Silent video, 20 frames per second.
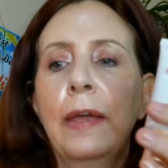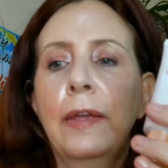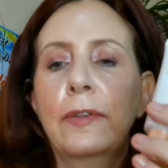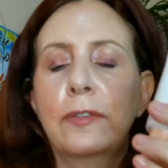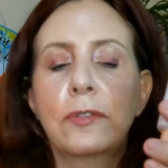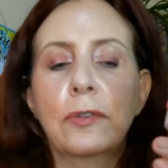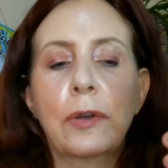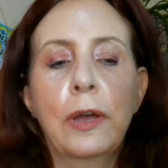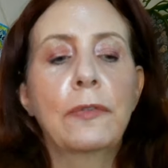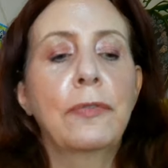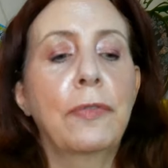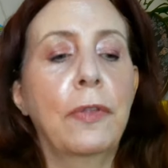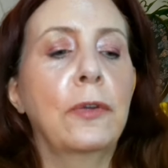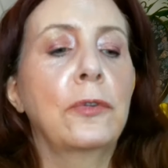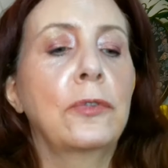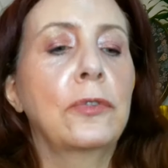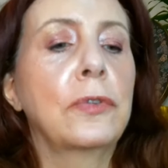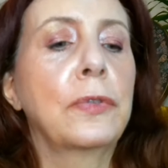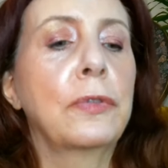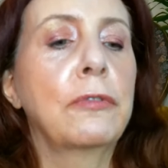So I had
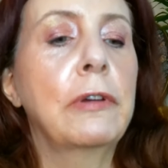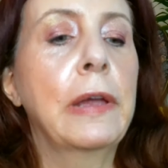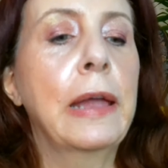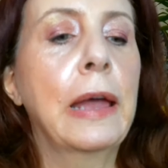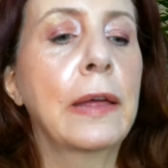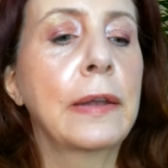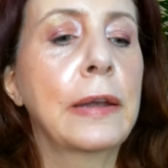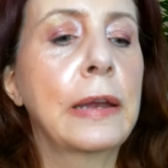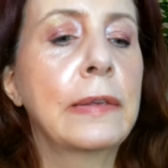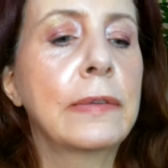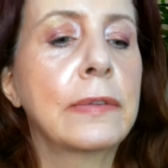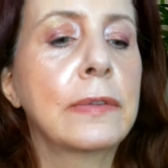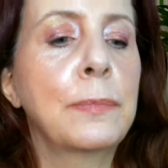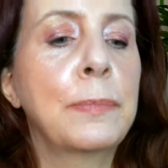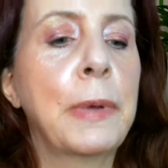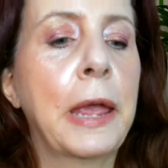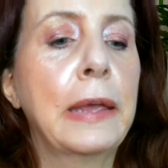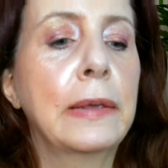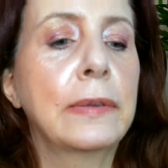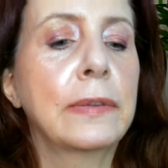those three on as
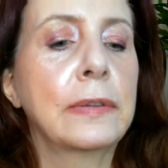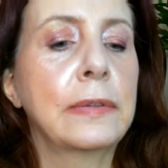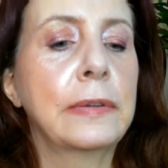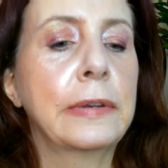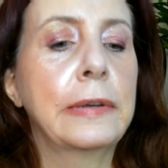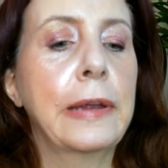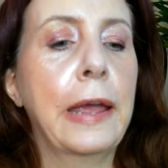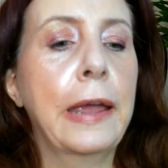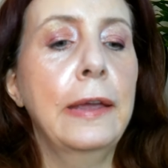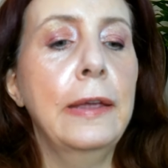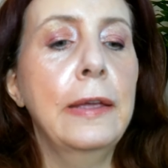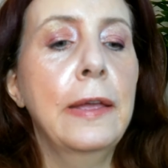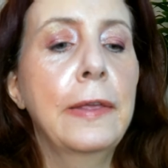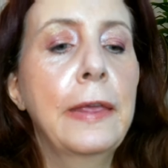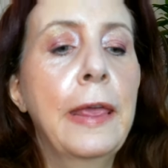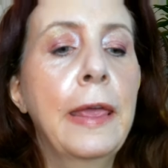base today.